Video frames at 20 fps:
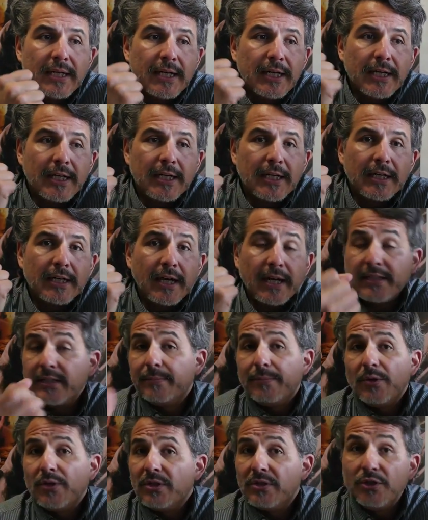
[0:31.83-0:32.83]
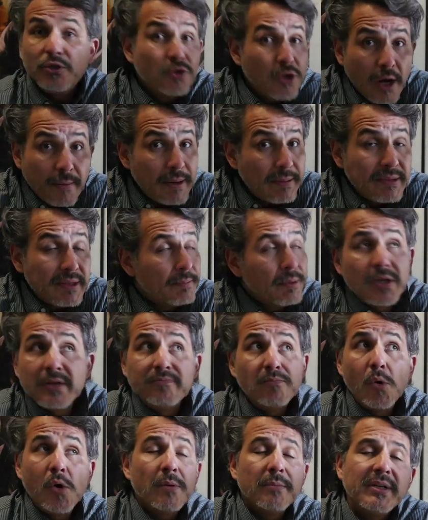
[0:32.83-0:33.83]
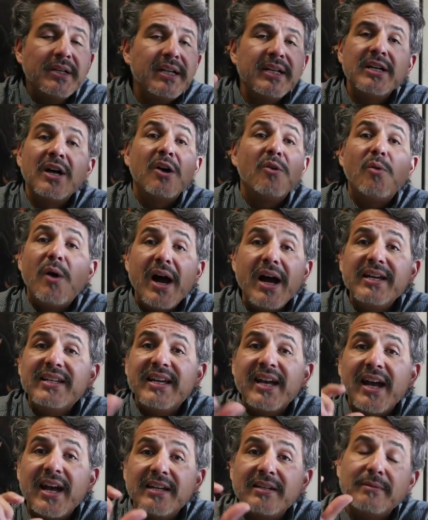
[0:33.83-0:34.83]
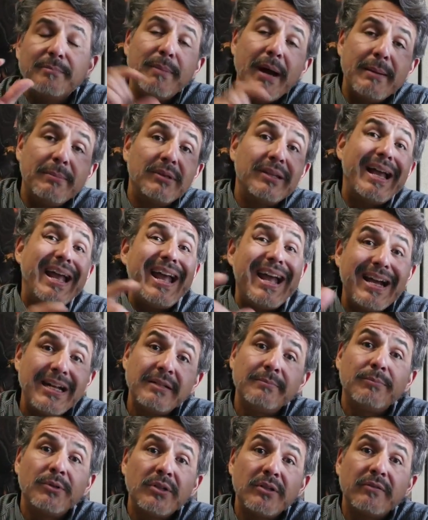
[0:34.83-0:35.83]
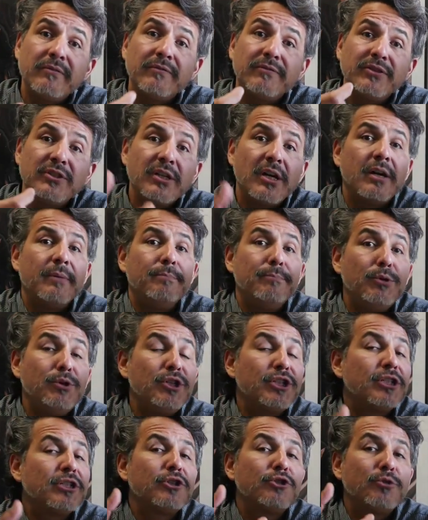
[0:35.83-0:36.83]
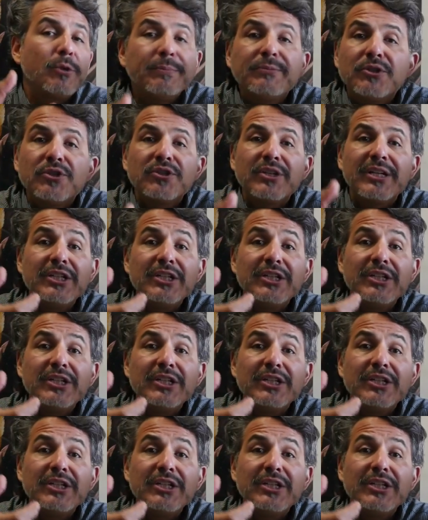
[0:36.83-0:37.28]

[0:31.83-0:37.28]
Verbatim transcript: Uh, I suppose in Utah, maybe the Book of Mormon. In Hawaii, they had the Bible and a book of uh, Buddhist scriptures.